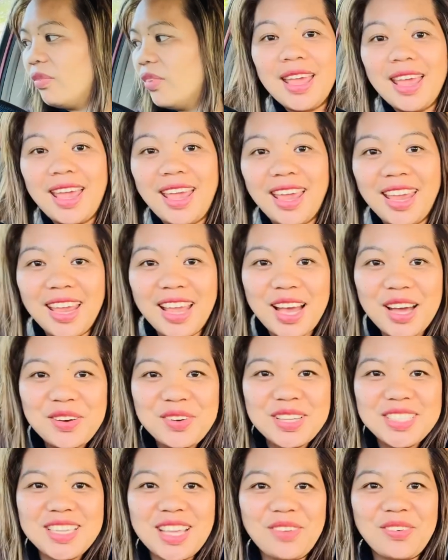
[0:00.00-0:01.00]
Hey, how
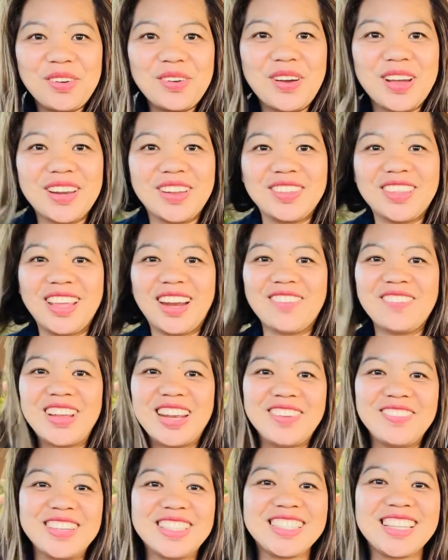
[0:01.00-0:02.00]
is everyone out there? My
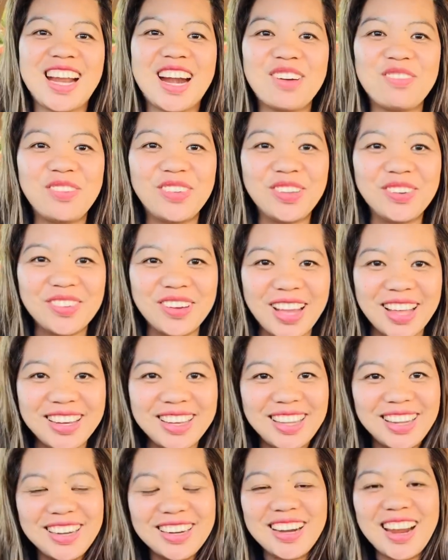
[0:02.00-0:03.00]
name is Sarah Buyukan
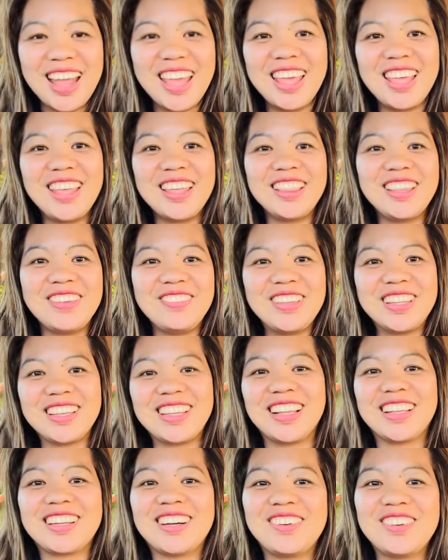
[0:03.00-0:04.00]
here. I live in
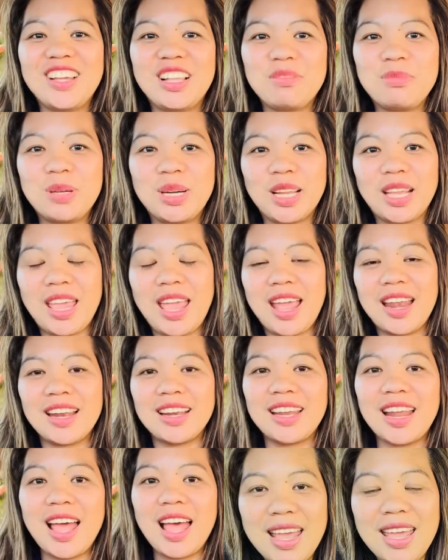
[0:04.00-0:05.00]
Calgary, Alberta,
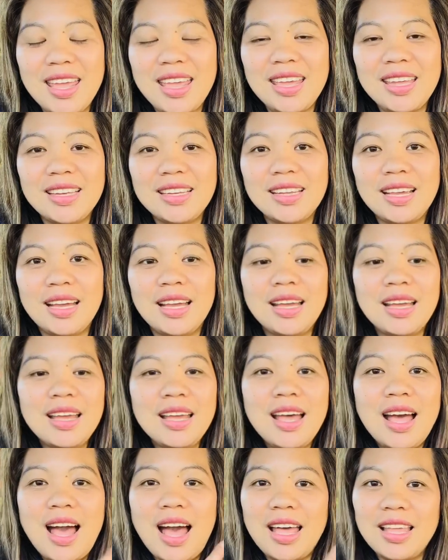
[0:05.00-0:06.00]
Canada, and
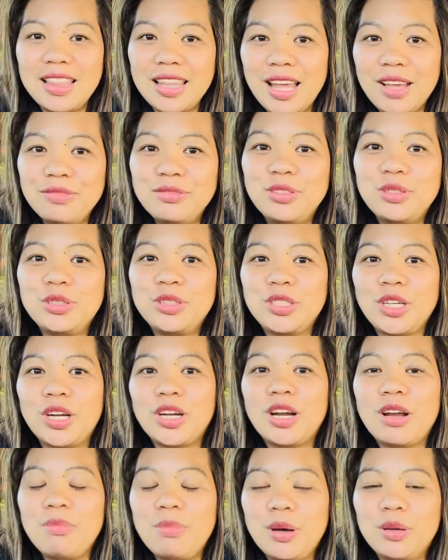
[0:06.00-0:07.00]
I love to
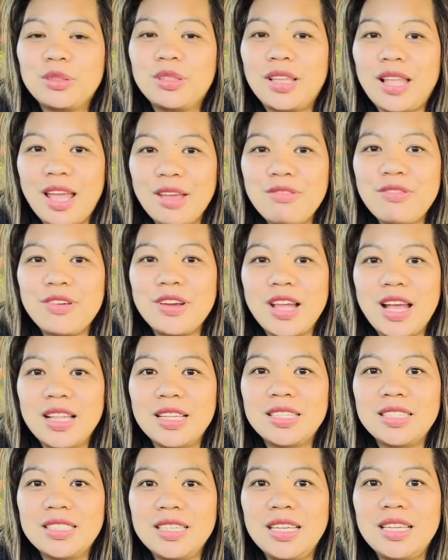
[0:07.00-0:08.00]
share about life
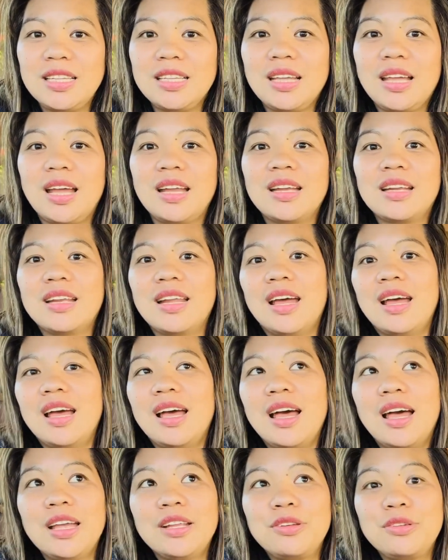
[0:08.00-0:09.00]
reality in
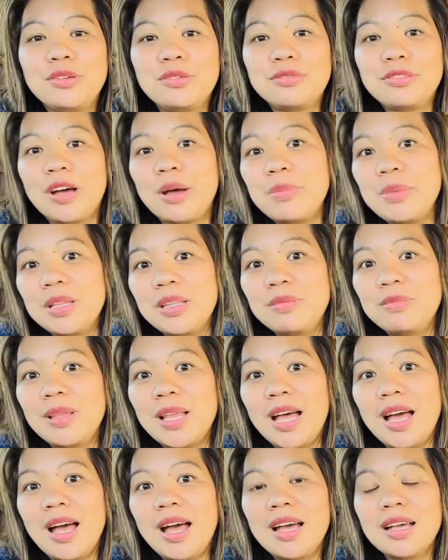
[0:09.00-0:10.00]
Canada. I do family
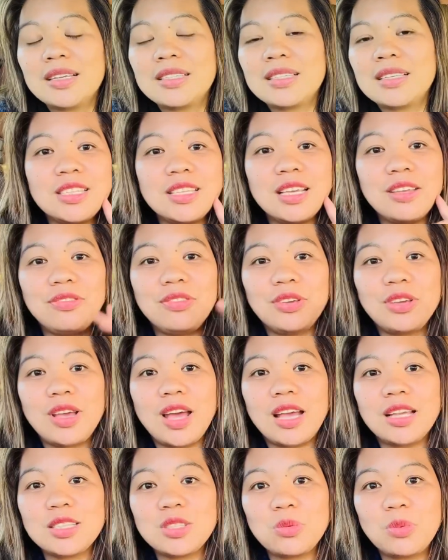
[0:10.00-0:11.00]
blogs. If you
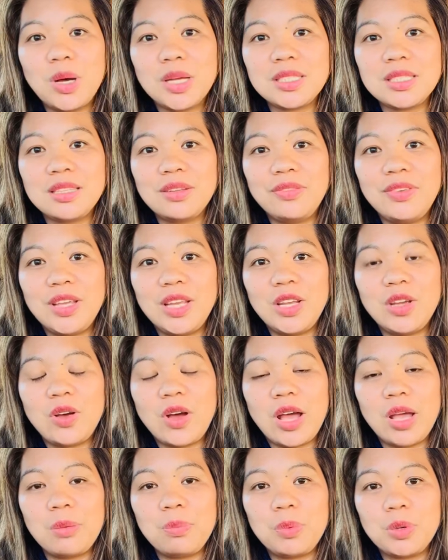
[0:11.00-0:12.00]
guys watched the video
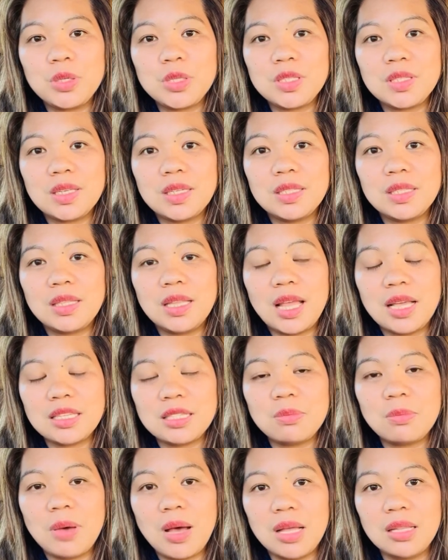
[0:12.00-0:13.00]
I posted
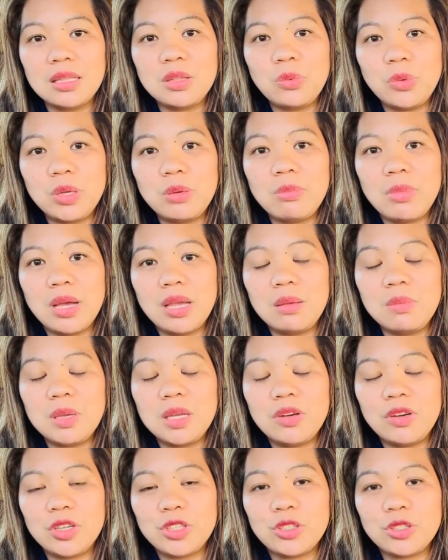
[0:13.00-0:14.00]
last month with my
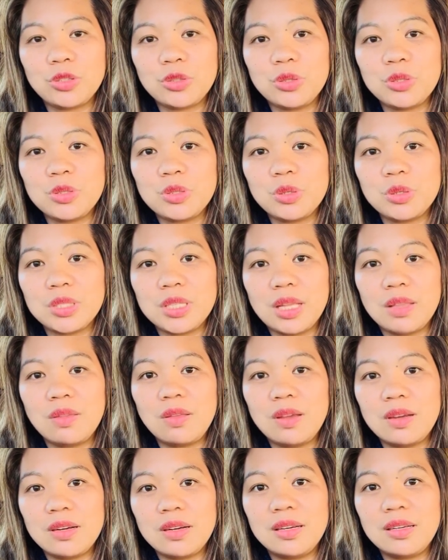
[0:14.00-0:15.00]
immigration consultant
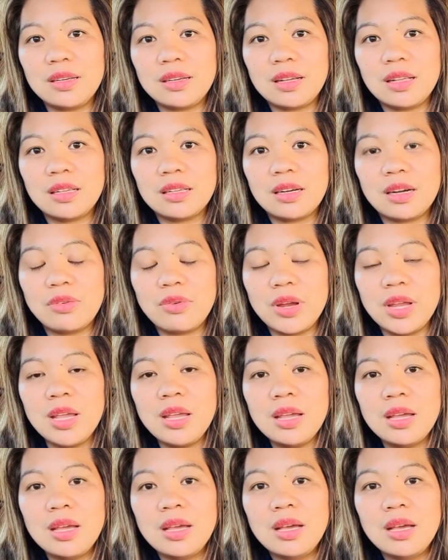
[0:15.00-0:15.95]
here in Calgary,